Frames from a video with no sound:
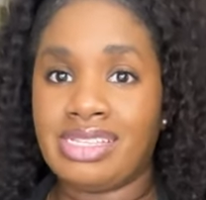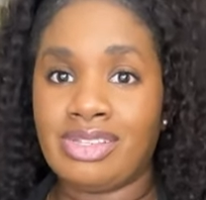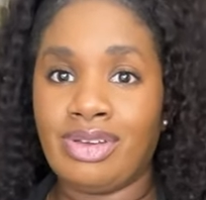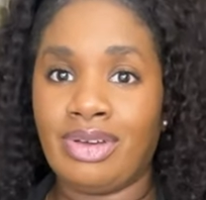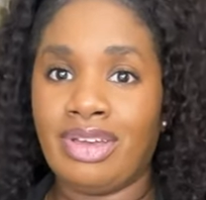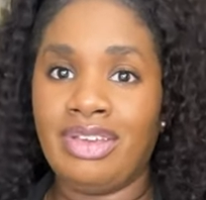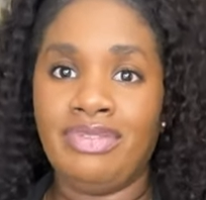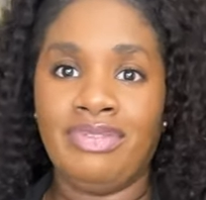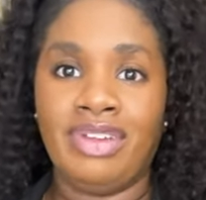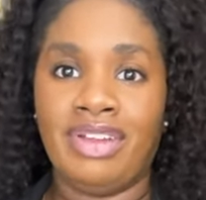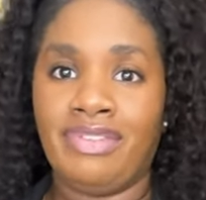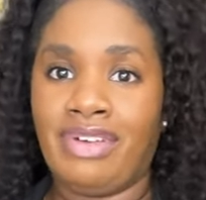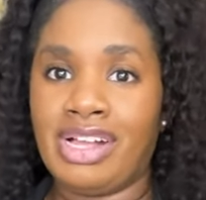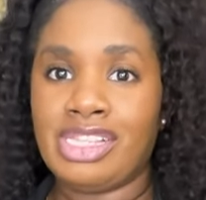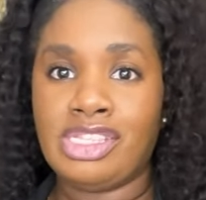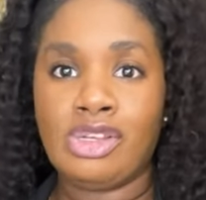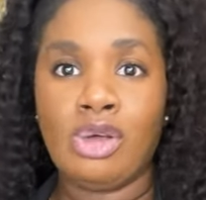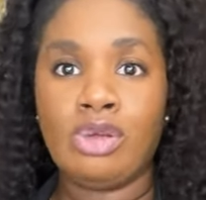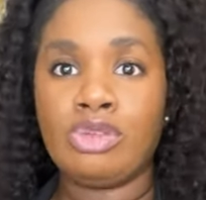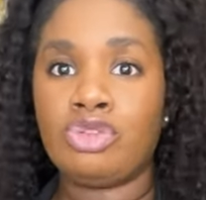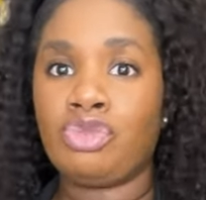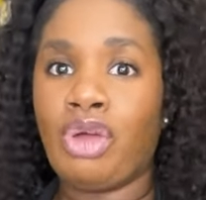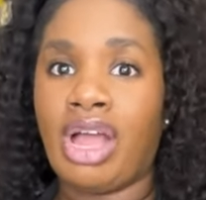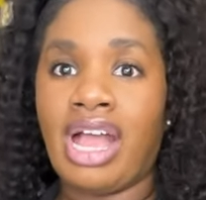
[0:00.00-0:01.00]
So even if I
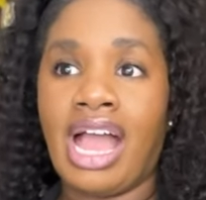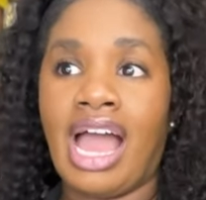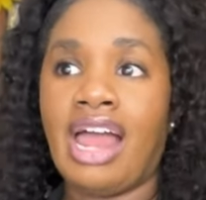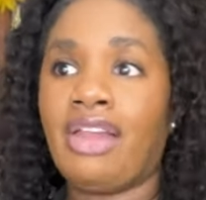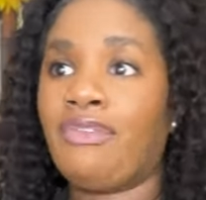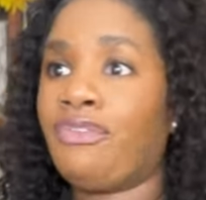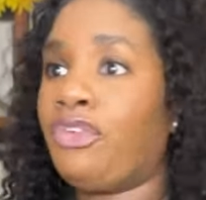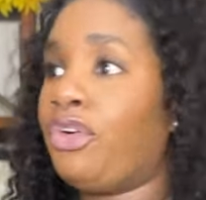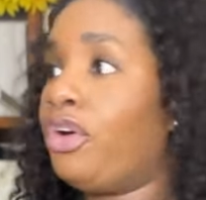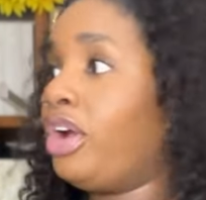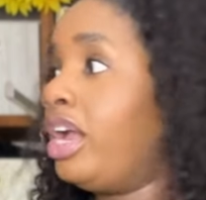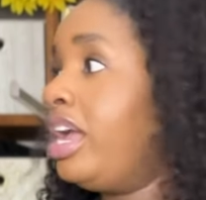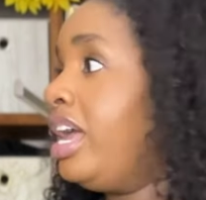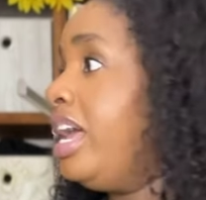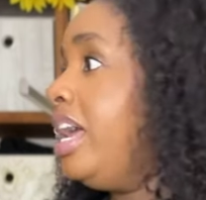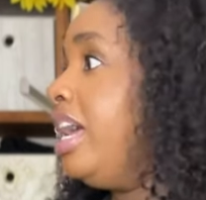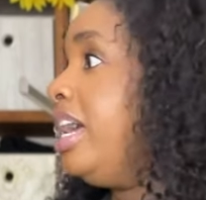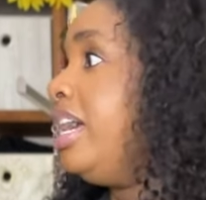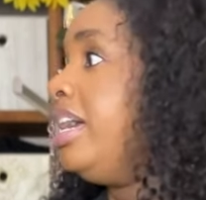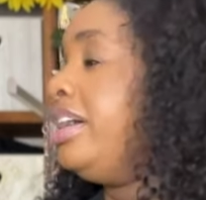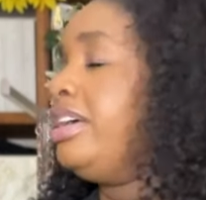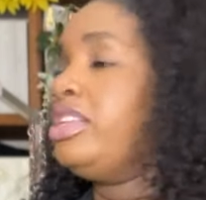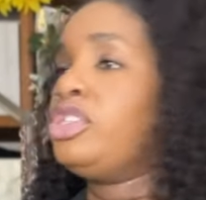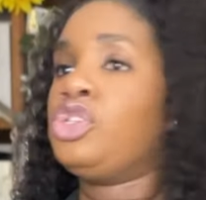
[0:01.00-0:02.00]
told you I got it for
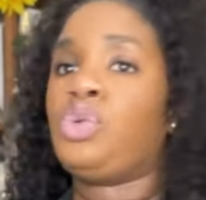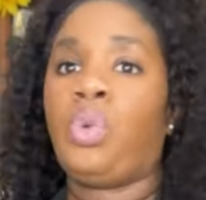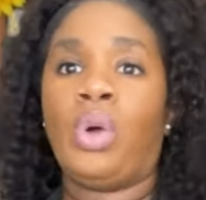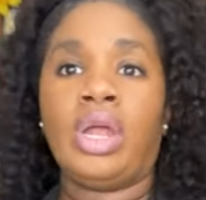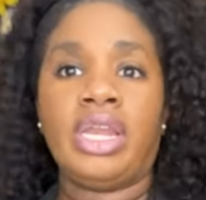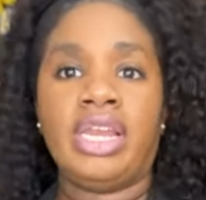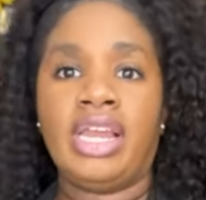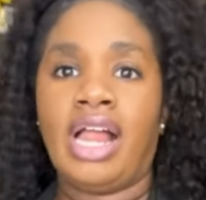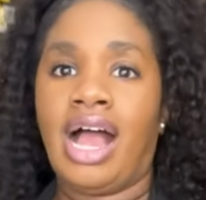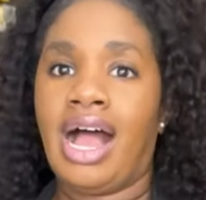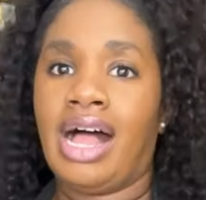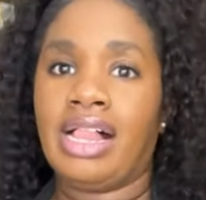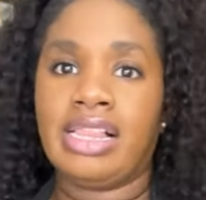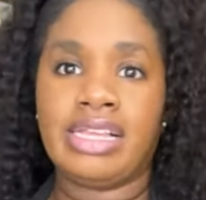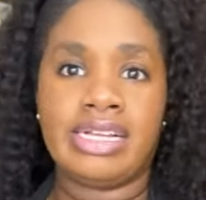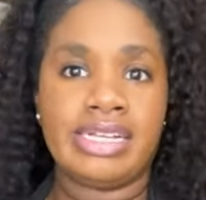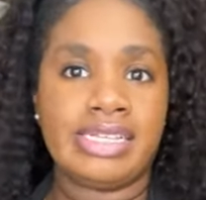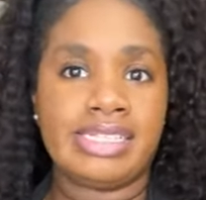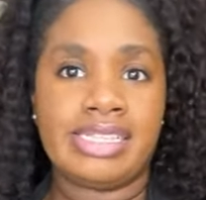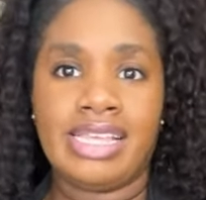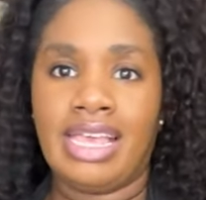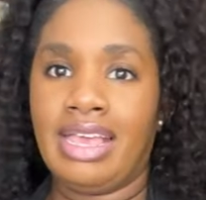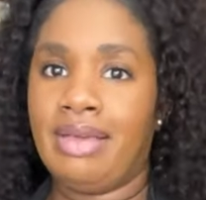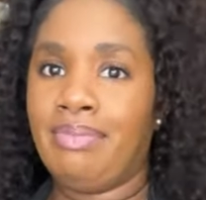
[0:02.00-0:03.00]

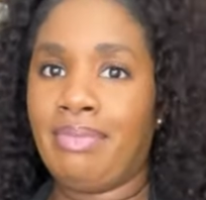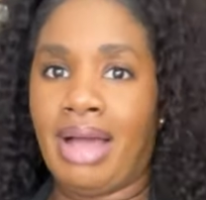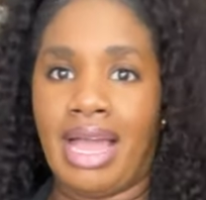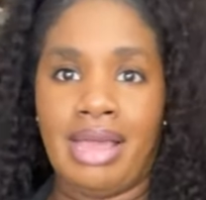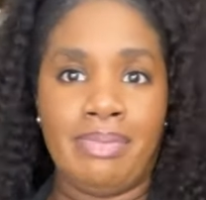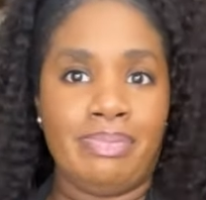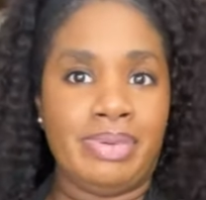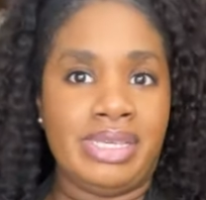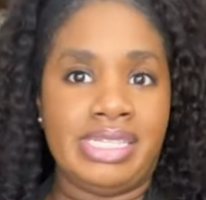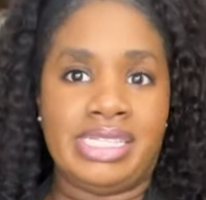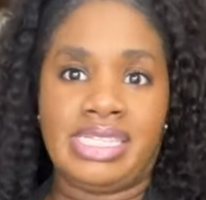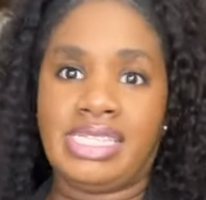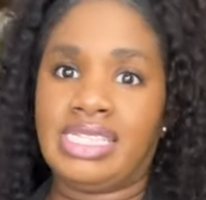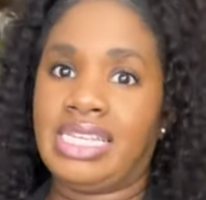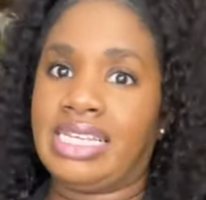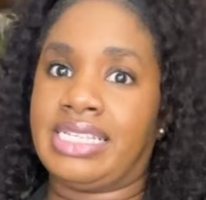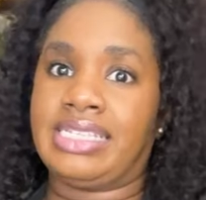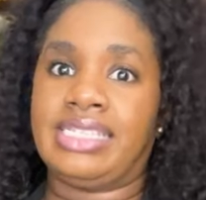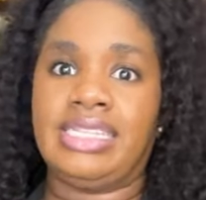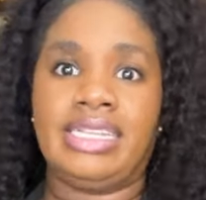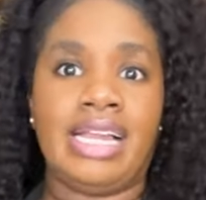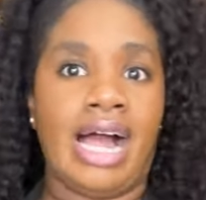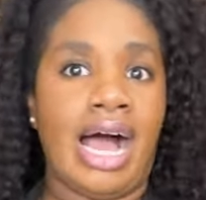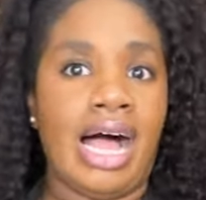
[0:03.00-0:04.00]
$20, it might be
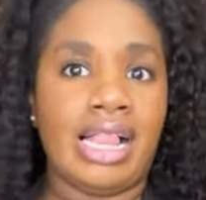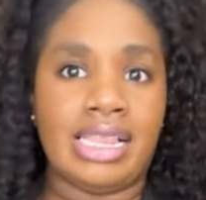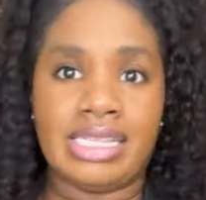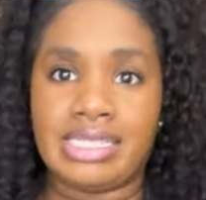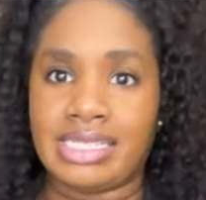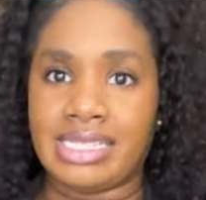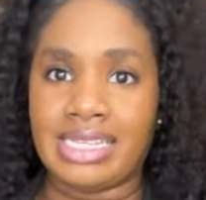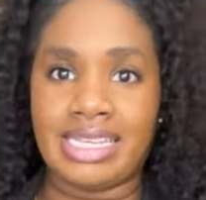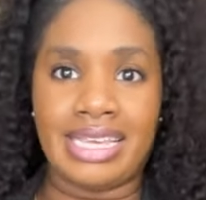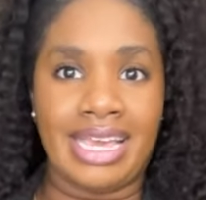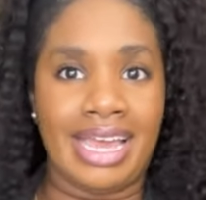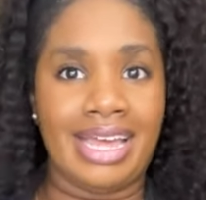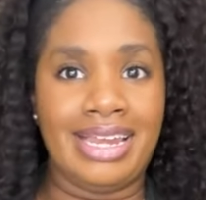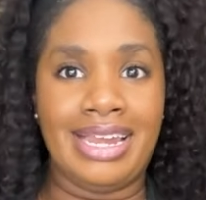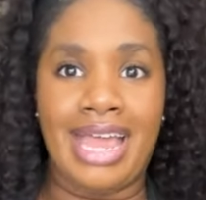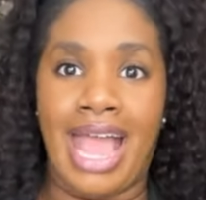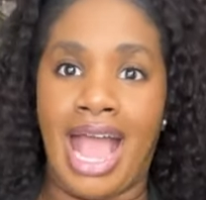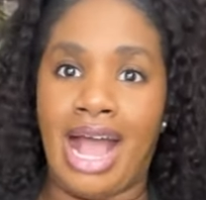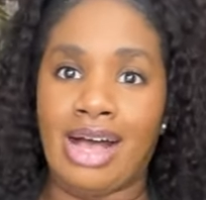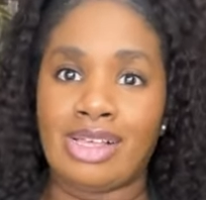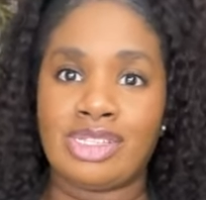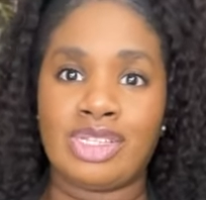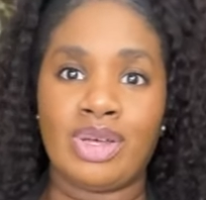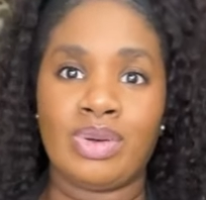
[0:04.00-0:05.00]
$60 again
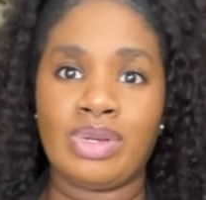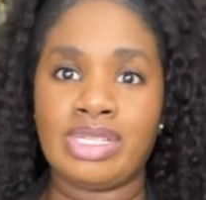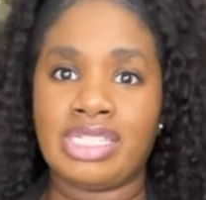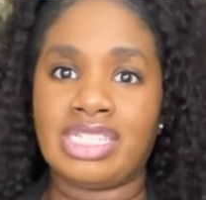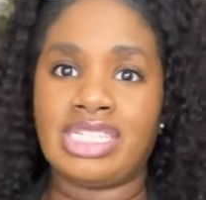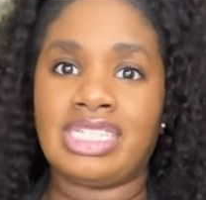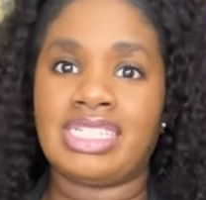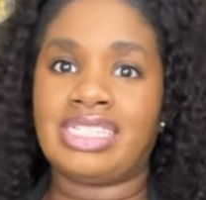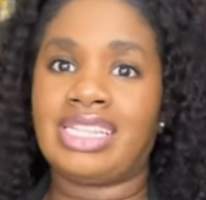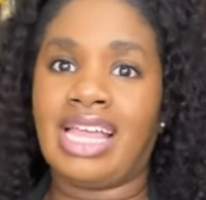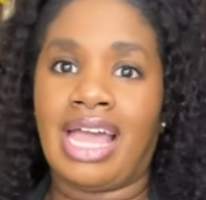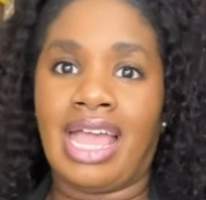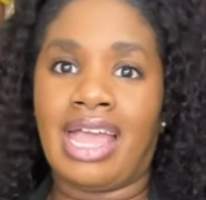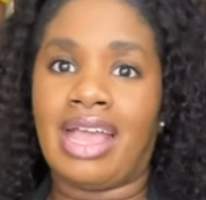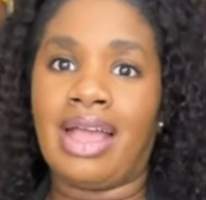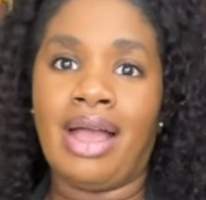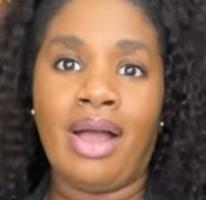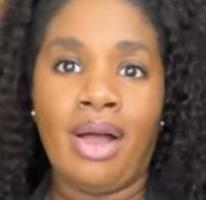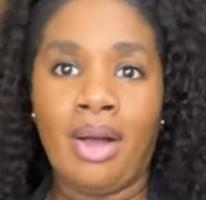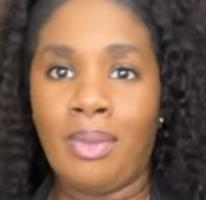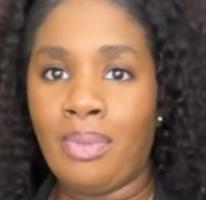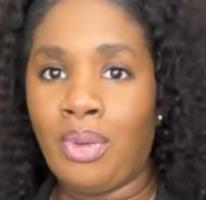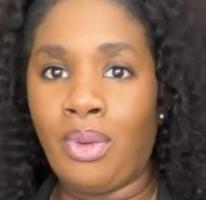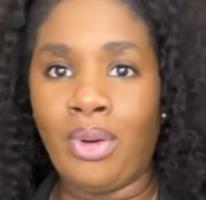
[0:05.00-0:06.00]
now. So it's just like
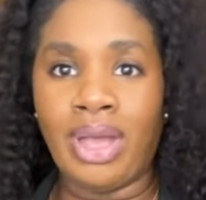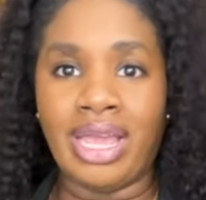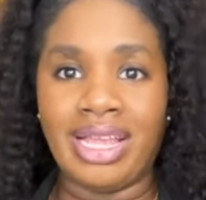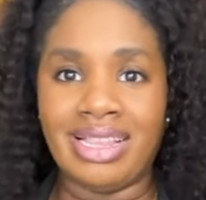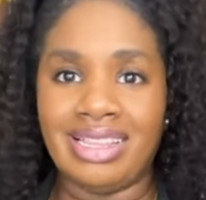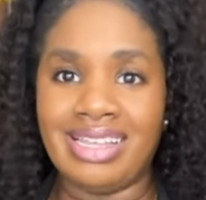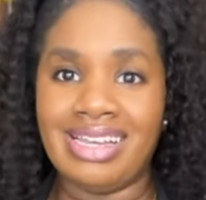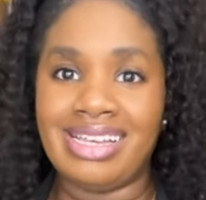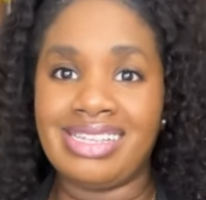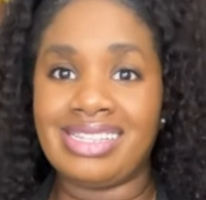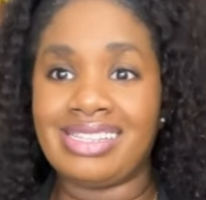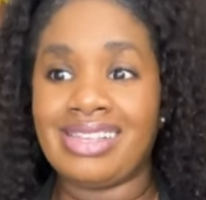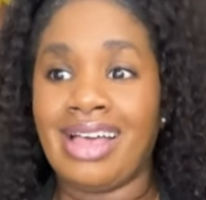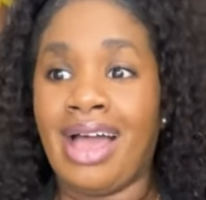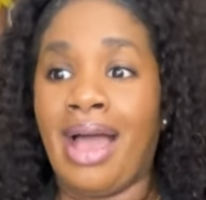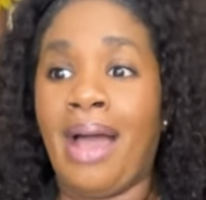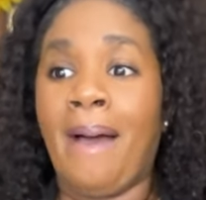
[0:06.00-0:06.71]
pointless.